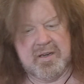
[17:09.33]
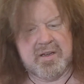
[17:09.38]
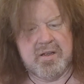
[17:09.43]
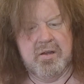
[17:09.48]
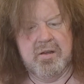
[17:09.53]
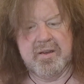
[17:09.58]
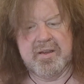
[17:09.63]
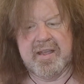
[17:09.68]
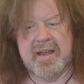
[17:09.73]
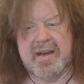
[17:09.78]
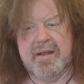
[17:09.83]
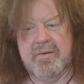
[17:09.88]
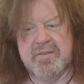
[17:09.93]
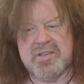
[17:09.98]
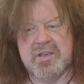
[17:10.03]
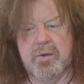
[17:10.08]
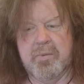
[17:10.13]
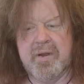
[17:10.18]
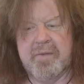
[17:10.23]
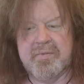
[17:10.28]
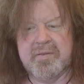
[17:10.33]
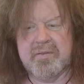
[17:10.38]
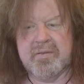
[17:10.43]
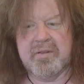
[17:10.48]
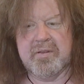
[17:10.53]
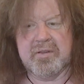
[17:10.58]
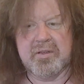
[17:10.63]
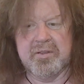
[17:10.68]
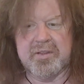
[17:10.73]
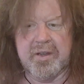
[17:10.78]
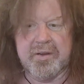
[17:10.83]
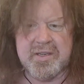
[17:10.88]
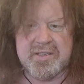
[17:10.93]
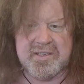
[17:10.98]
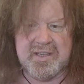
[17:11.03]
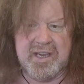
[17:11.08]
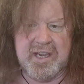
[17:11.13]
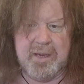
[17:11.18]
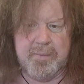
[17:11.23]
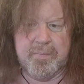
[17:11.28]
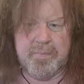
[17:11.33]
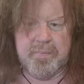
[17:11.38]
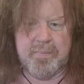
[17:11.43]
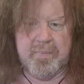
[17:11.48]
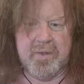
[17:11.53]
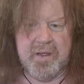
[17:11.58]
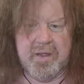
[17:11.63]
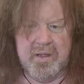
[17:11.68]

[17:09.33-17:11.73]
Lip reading: that I can't get out of it. Go down the same